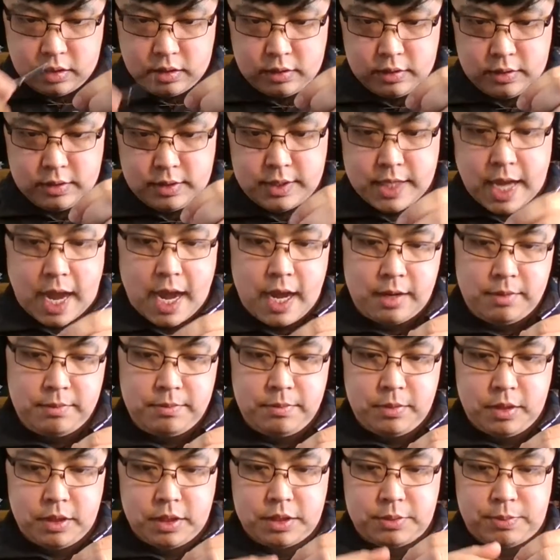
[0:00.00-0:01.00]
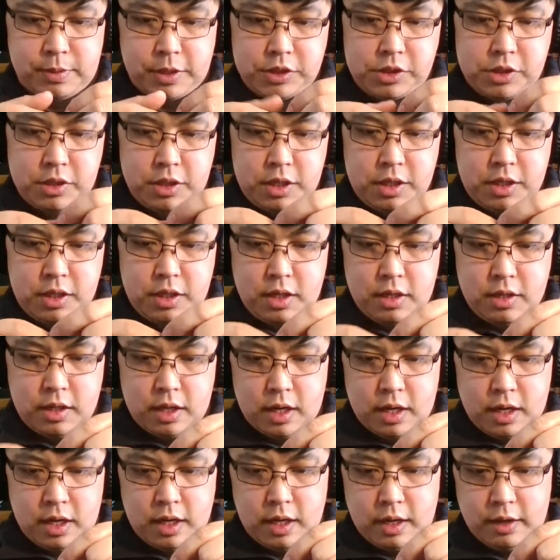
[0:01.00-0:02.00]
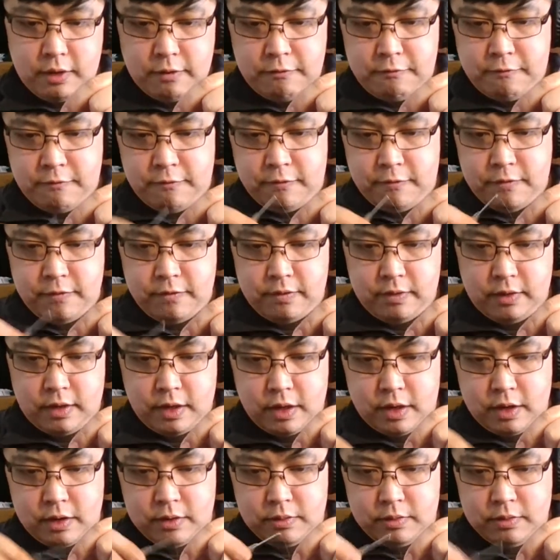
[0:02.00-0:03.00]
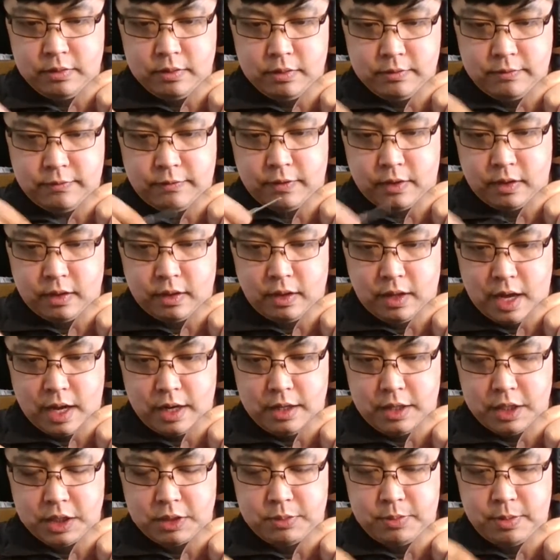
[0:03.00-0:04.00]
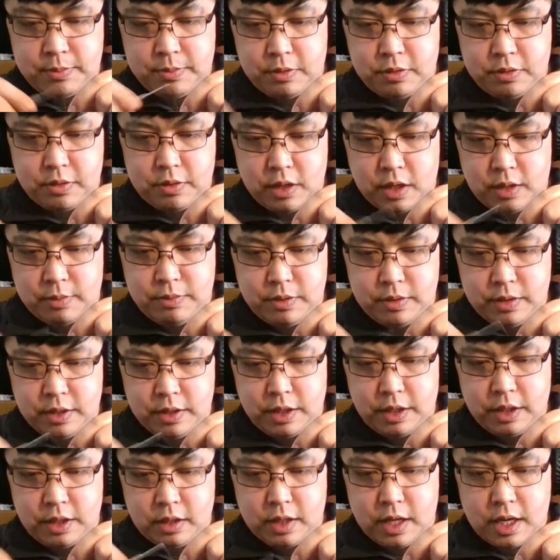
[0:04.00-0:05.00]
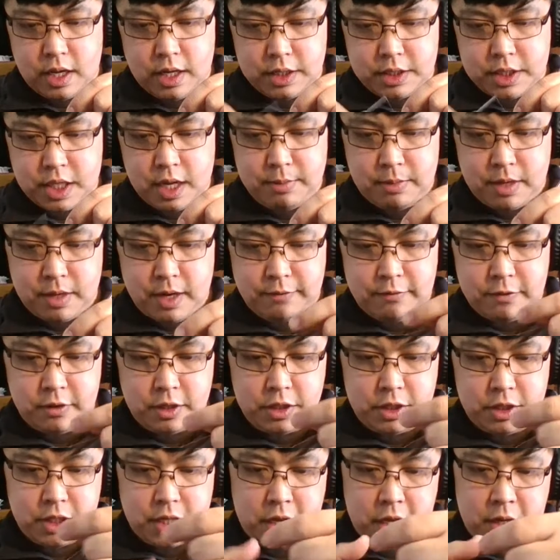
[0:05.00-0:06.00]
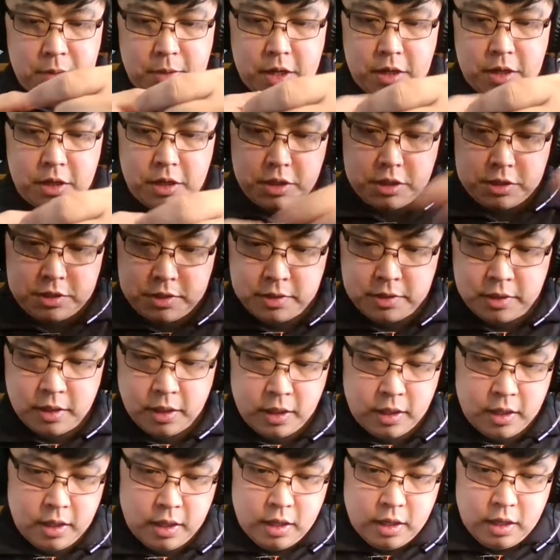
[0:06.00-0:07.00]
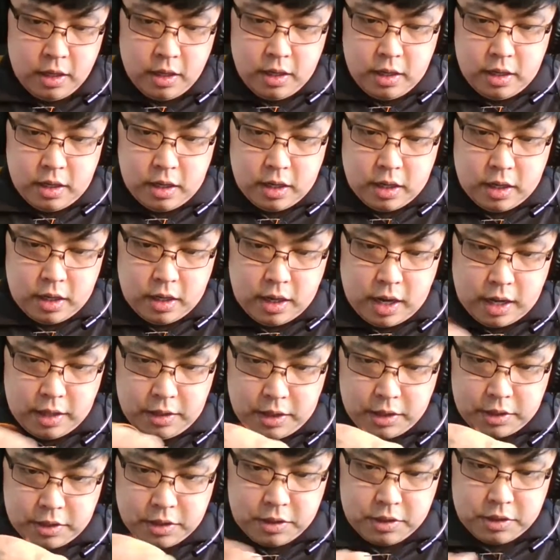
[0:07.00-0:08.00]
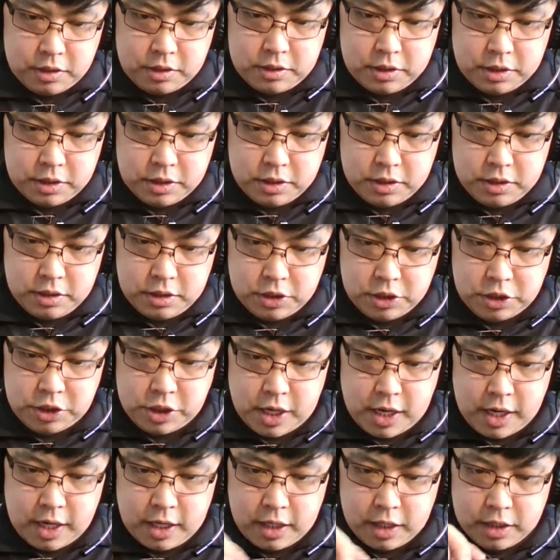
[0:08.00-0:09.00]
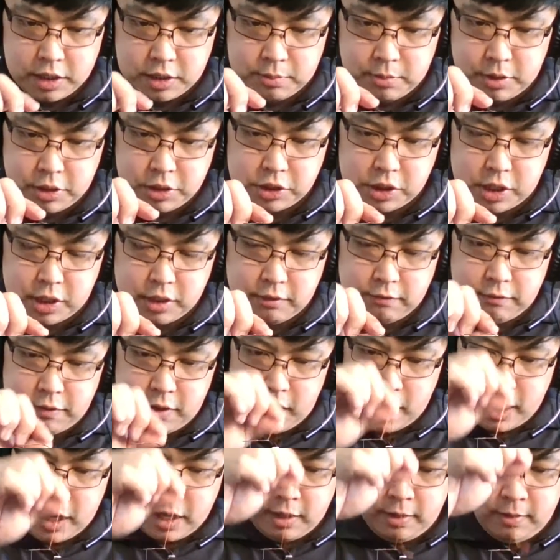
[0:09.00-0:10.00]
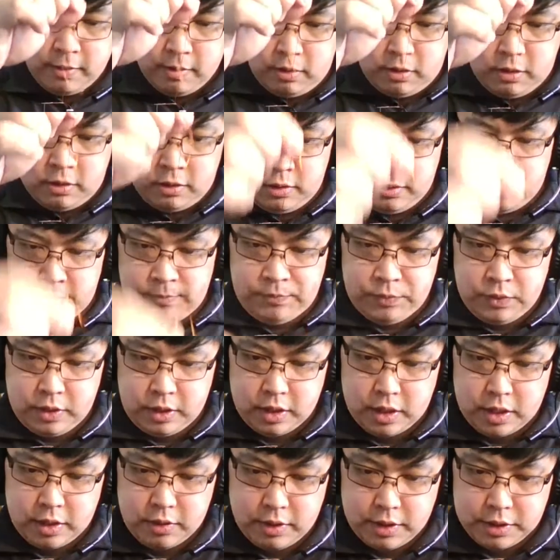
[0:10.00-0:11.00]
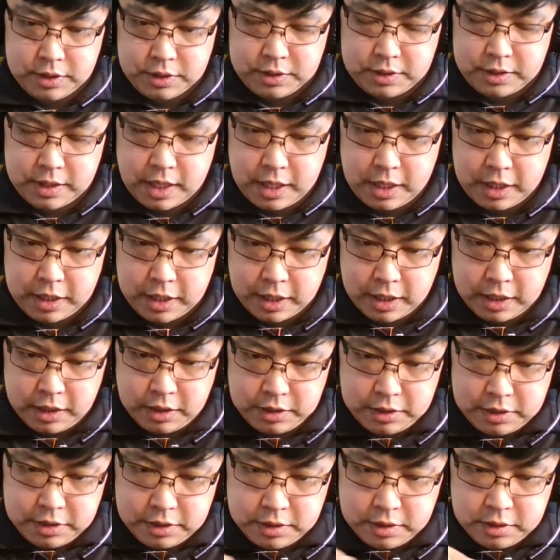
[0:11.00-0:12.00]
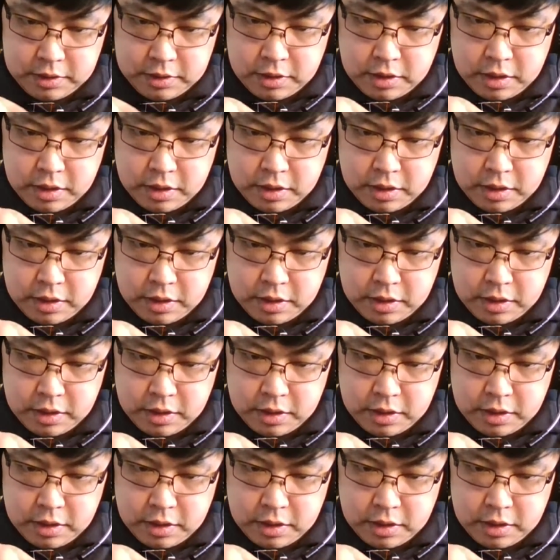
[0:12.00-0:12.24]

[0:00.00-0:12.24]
sad, especially if, for a lot of these people who are putting a lot of time and effort into handmade hooks. I like the hook to shine as much on the fly, as anything else.